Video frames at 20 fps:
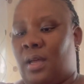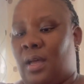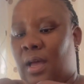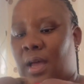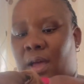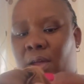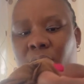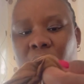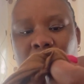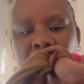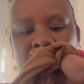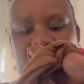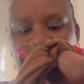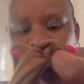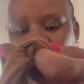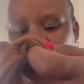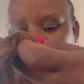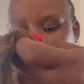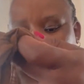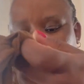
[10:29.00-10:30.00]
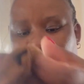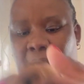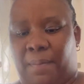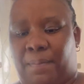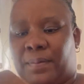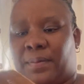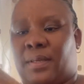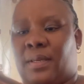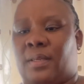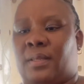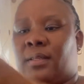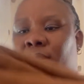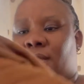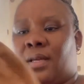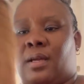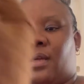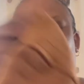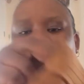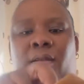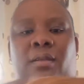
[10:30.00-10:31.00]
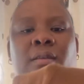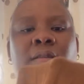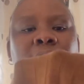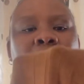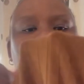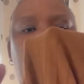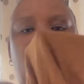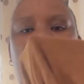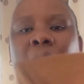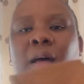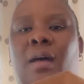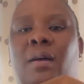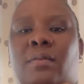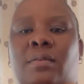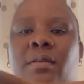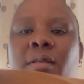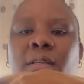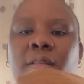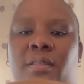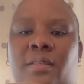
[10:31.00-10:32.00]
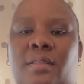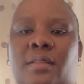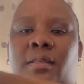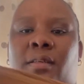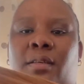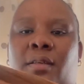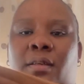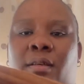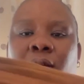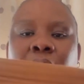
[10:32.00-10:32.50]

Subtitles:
I don't know if they put it upside down, inside out. Let's see.